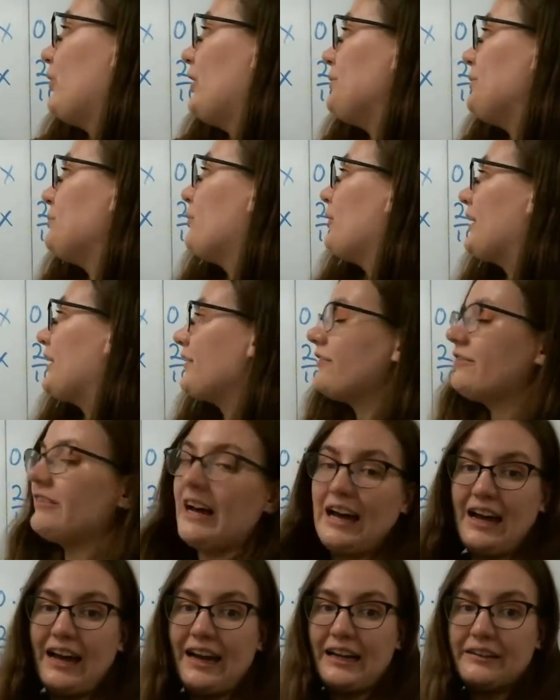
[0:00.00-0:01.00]
1.5,
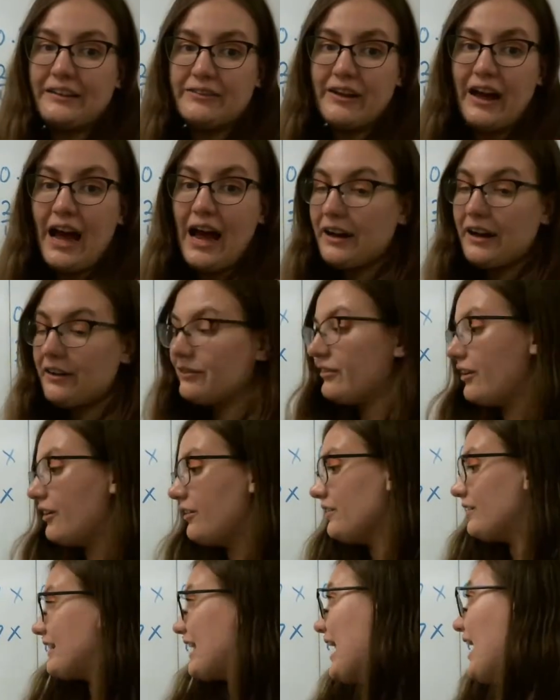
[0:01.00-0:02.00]
I
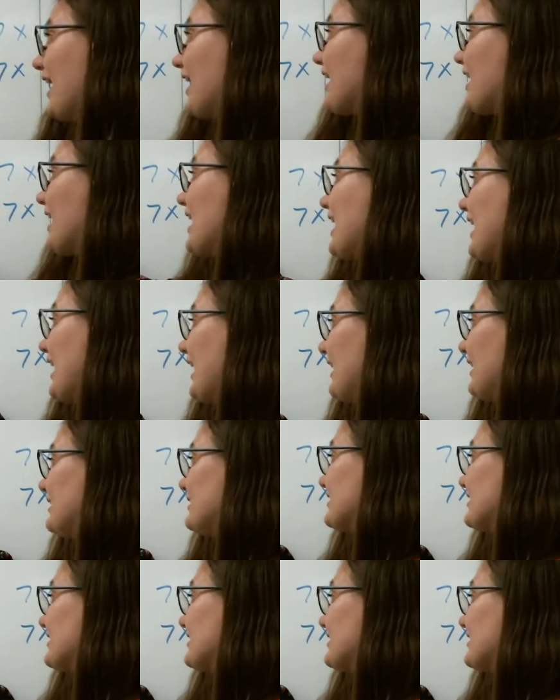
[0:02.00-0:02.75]
wrote that